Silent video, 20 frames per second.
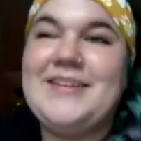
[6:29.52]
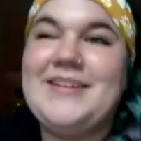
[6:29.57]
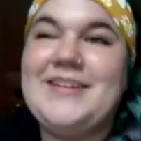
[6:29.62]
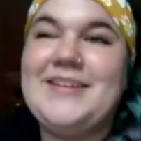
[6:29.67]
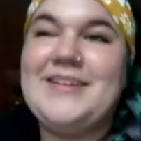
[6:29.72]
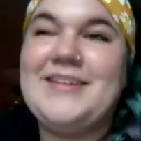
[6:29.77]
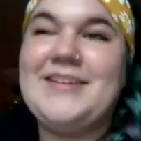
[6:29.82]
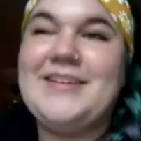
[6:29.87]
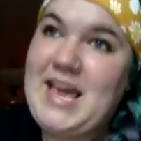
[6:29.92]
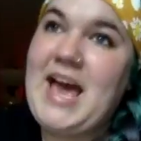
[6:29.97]
and
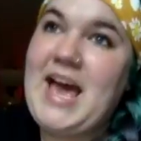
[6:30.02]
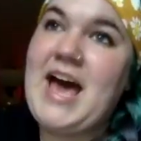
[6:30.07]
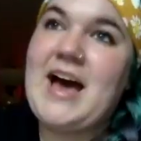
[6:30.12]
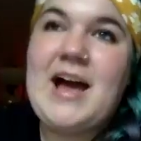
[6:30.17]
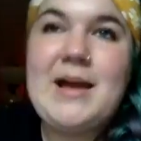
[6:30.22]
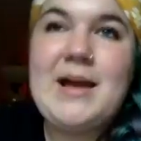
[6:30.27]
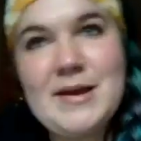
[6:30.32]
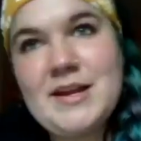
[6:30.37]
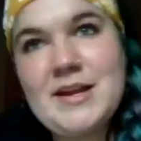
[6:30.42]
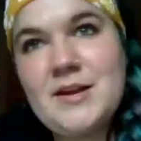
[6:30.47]
they're like yeah
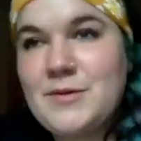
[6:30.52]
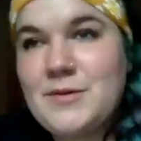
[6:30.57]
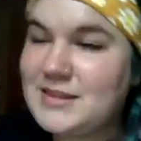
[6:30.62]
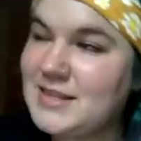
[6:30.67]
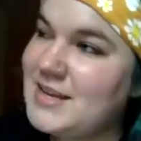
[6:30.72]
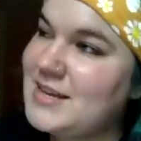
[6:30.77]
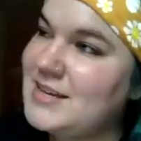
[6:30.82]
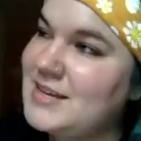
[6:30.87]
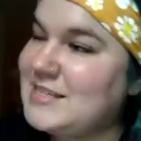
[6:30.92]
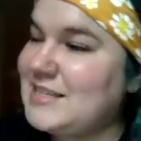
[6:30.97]
i made
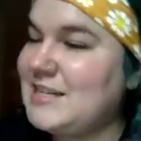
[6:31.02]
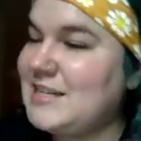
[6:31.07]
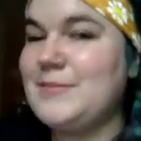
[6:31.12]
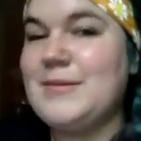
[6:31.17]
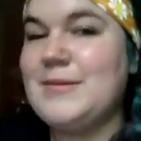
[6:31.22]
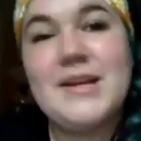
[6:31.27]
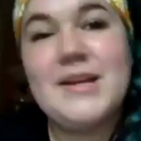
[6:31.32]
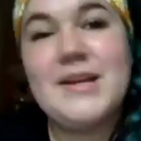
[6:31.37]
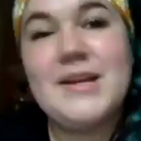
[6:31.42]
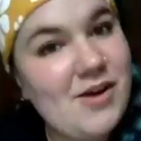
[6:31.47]
it with this and
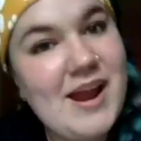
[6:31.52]
i'm like